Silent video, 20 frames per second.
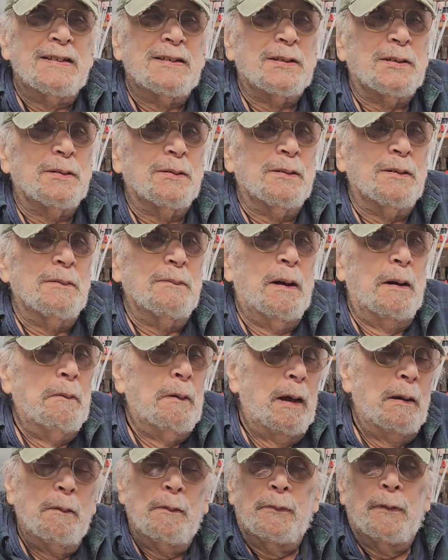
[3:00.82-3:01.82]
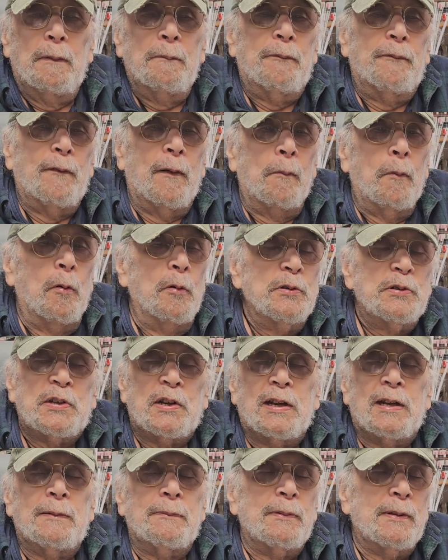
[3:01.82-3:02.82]
So I'm always
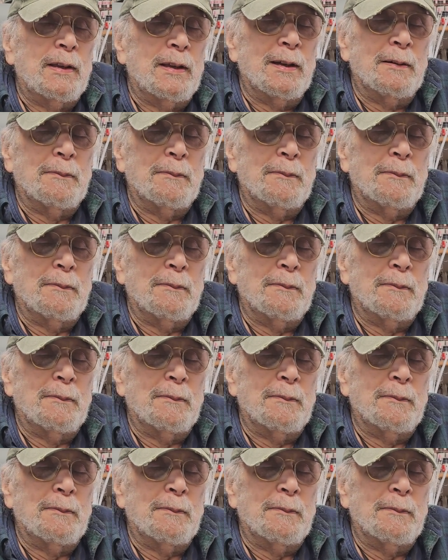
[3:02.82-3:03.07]
a happy